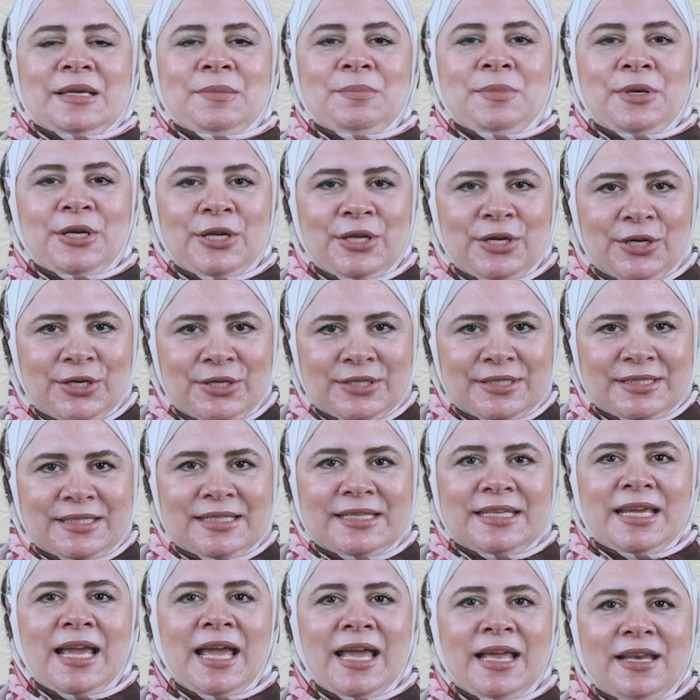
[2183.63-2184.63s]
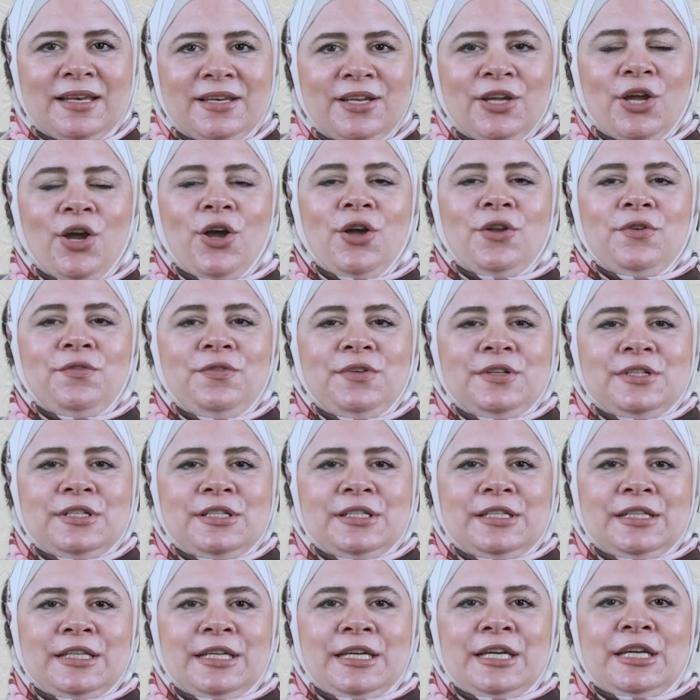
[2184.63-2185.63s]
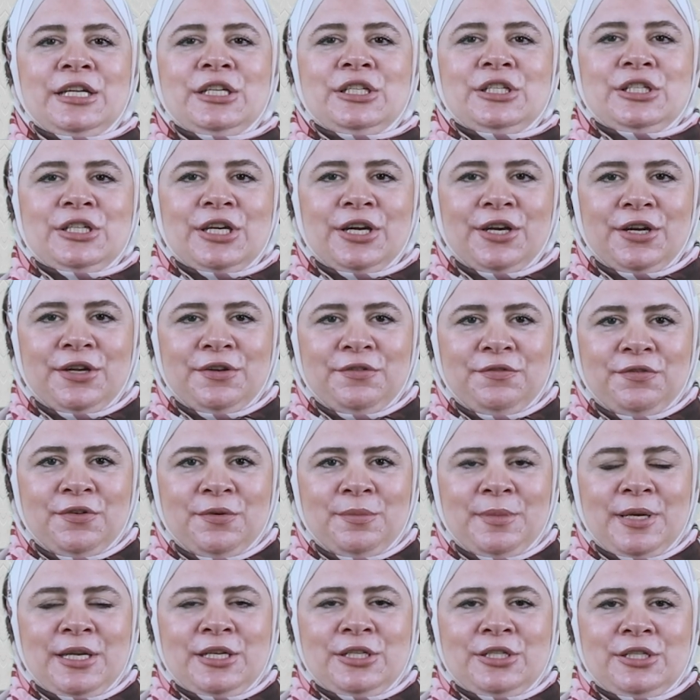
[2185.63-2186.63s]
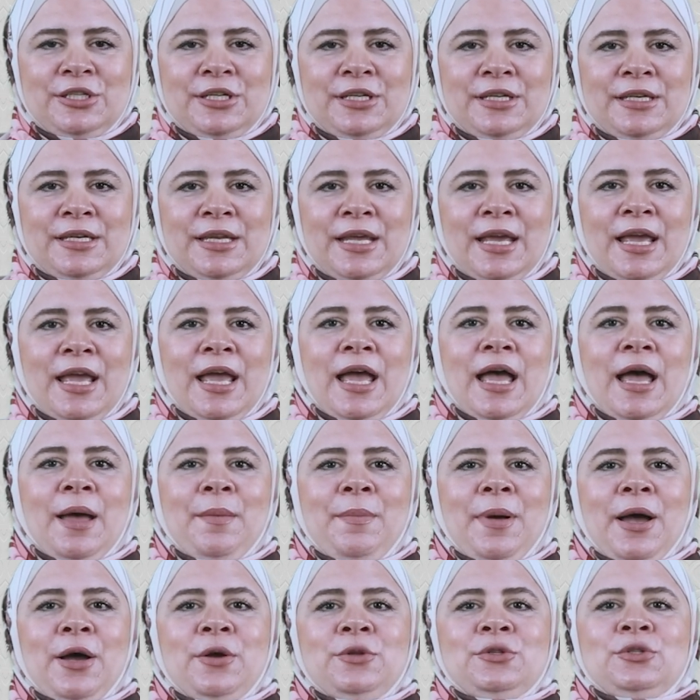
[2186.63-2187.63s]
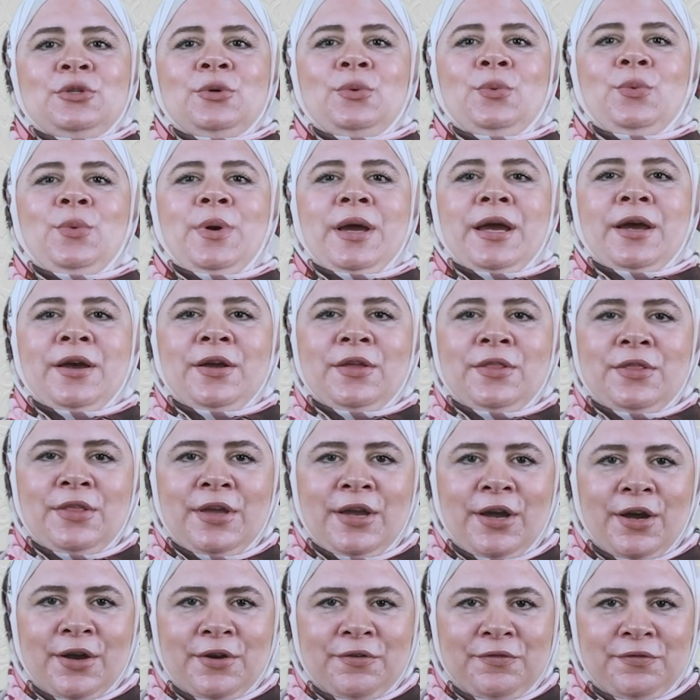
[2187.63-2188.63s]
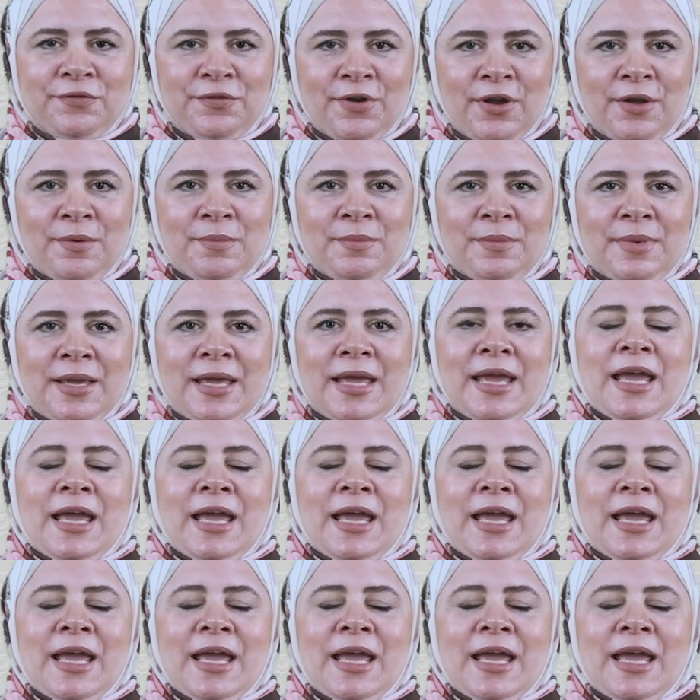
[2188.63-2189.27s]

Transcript: beginners can confidently share information about where they are from